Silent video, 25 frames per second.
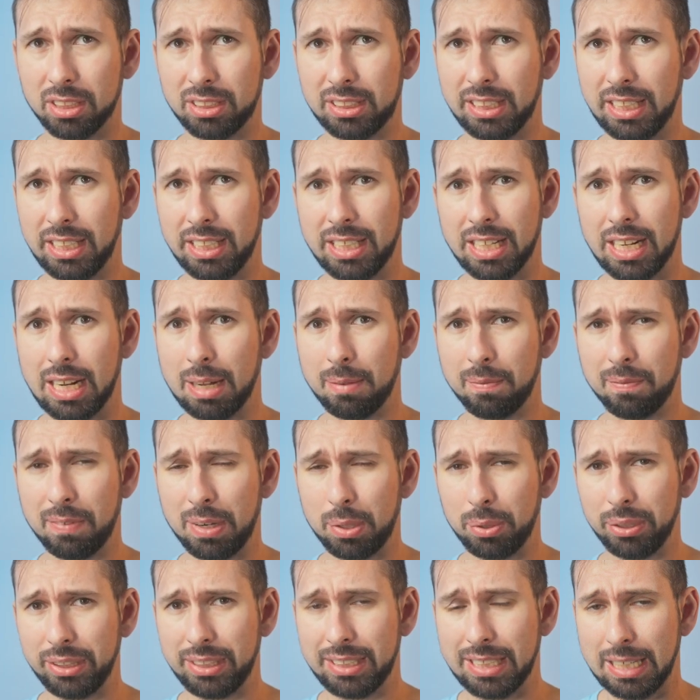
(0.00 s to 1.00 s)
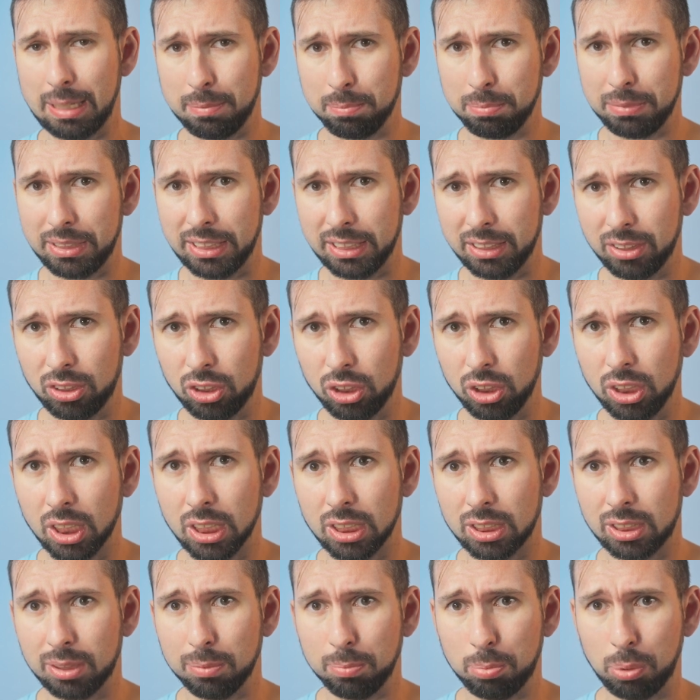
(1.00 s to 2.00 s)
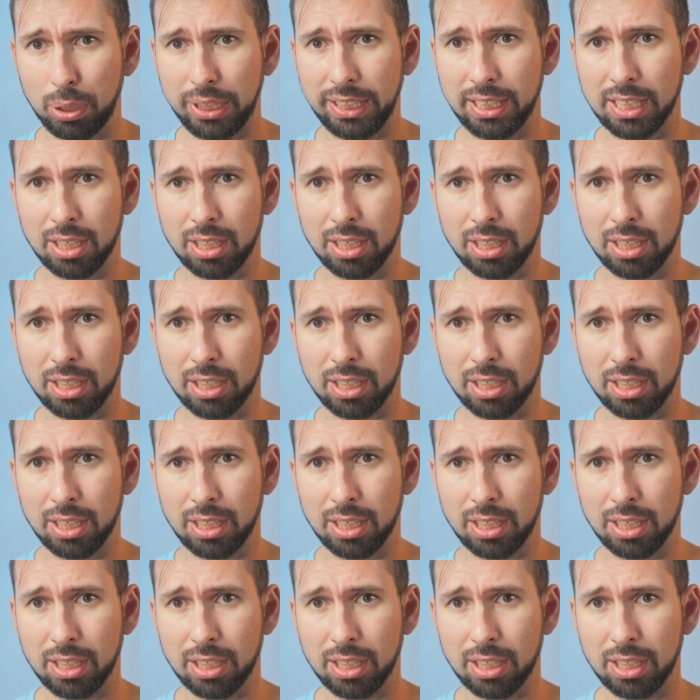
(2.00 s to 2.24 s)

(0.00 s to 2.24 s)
say that I'm very tempted to just bring